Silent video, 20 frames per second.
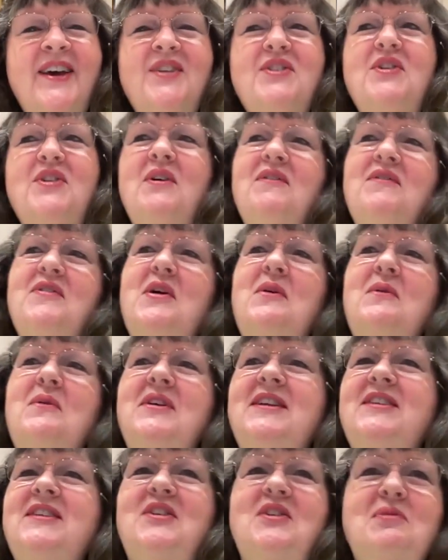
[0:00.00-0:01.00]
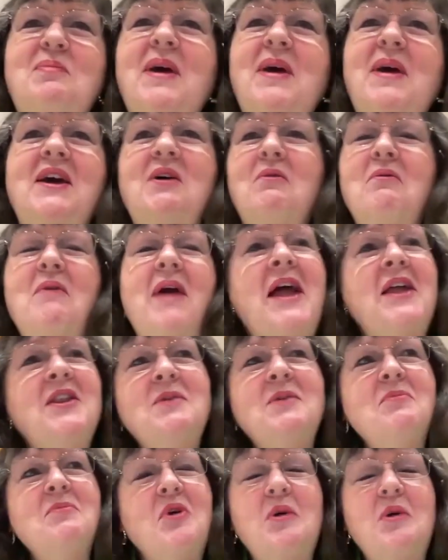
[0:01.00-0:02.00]
So if you were to just pick a
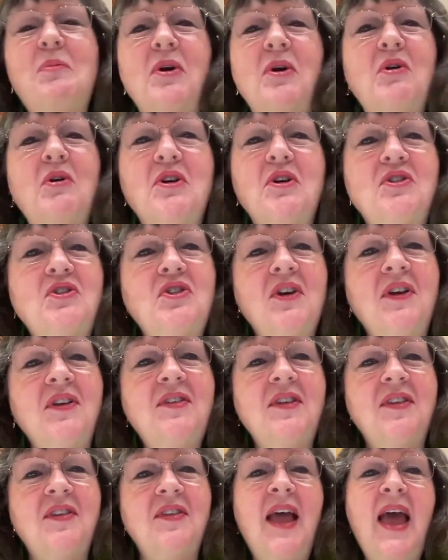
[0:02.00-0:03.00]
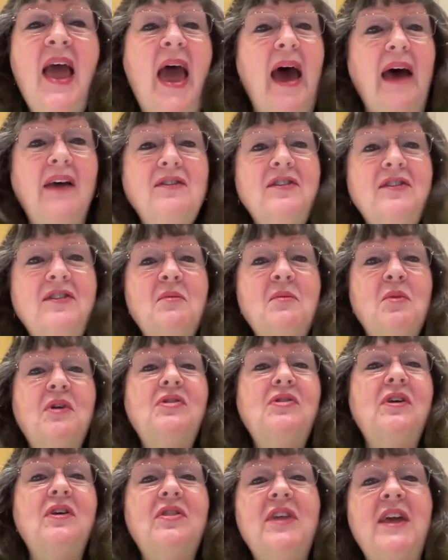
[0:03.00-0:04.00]
random group of Christians and ask them
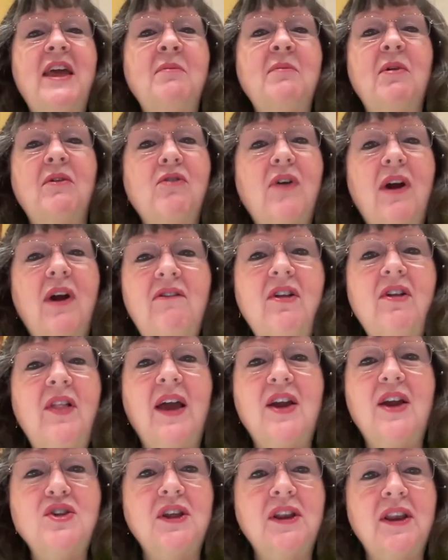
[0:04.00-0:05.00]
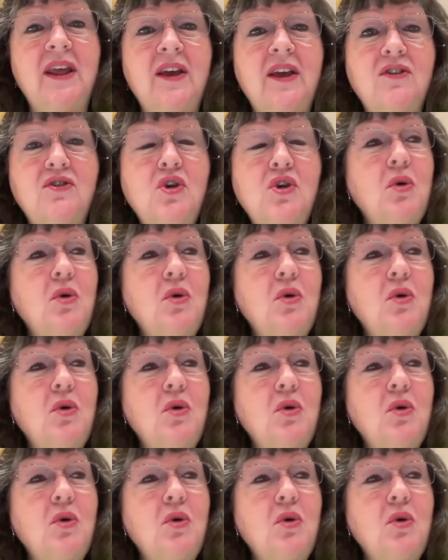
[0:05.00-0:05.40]
what the theme of Revelation is,